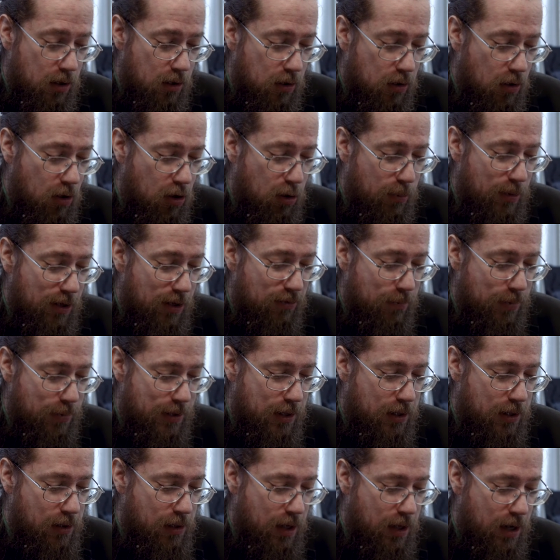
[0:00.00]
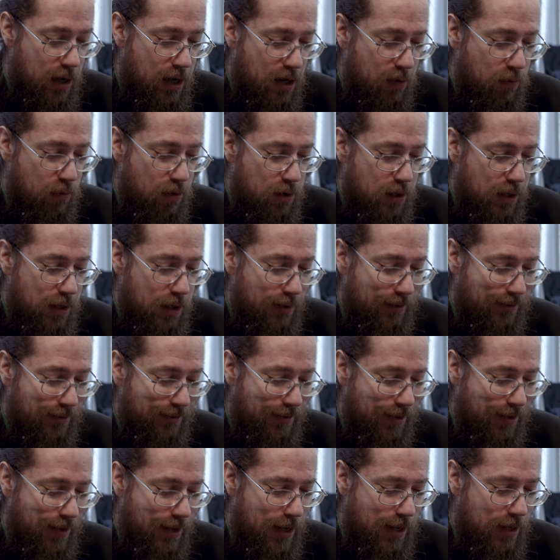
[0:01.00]
Golem has a particularly high one. It
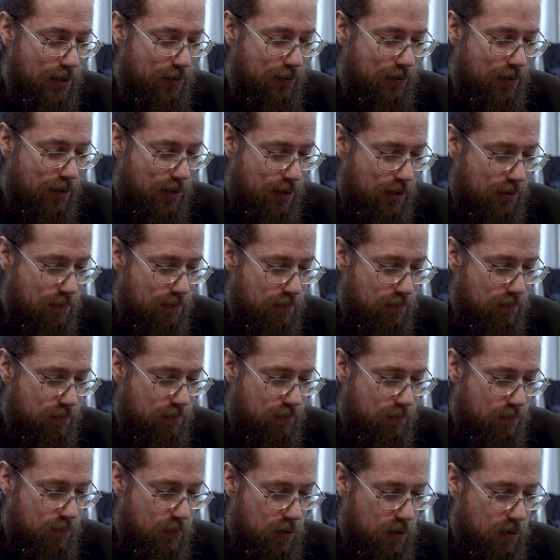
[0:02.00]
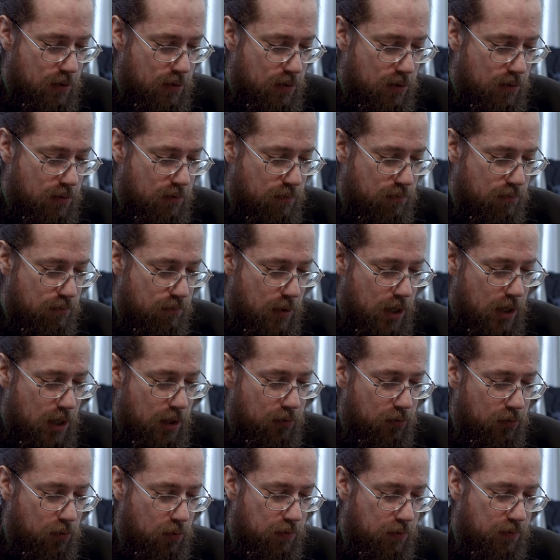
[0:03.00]
is 18.
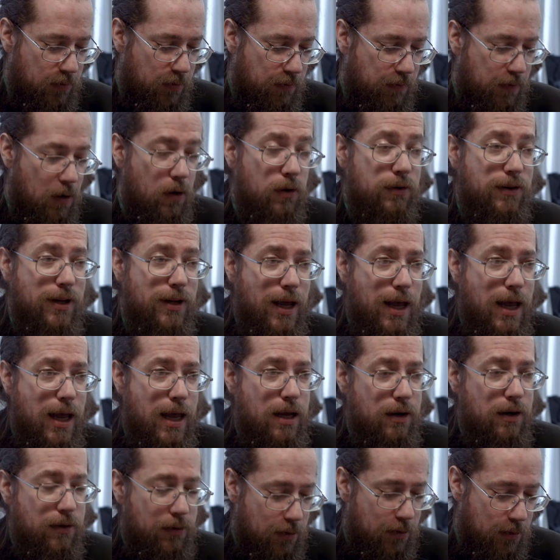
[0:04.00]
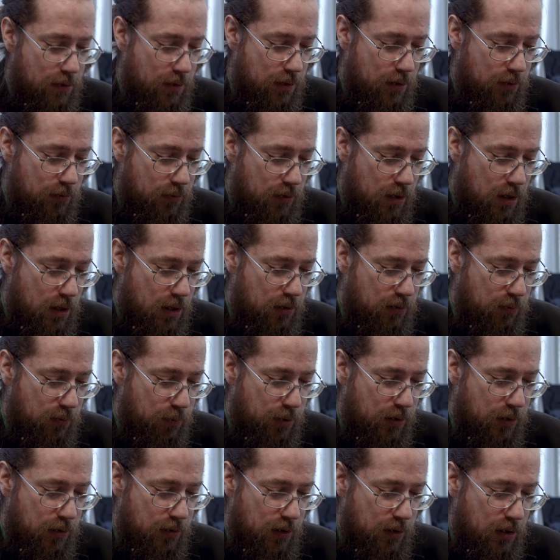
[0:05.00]
Many sort of default to 8 these days,
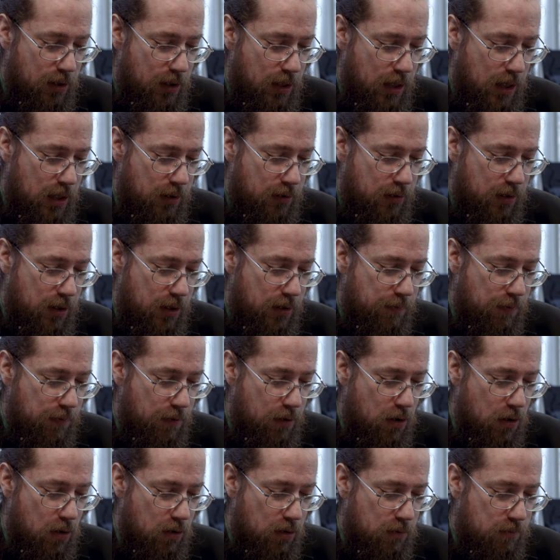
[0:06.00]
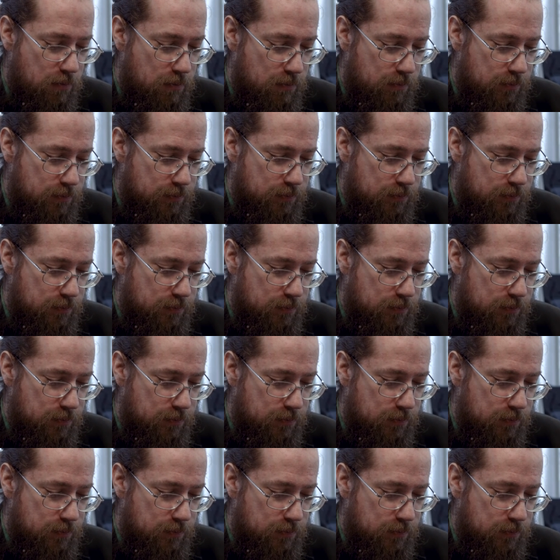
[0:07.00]
but uh, 18 for Golem.